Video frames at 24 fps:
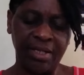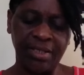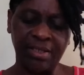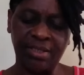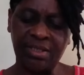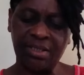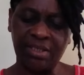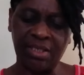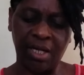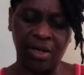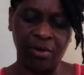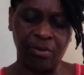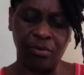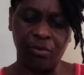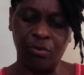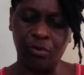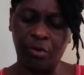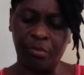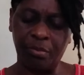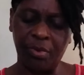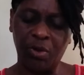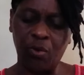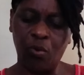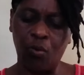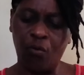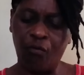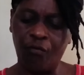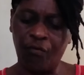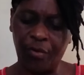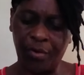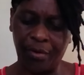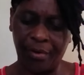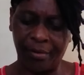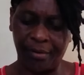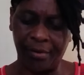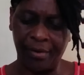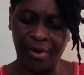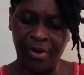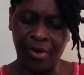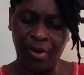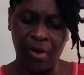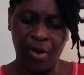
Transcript: and sorrow would be over.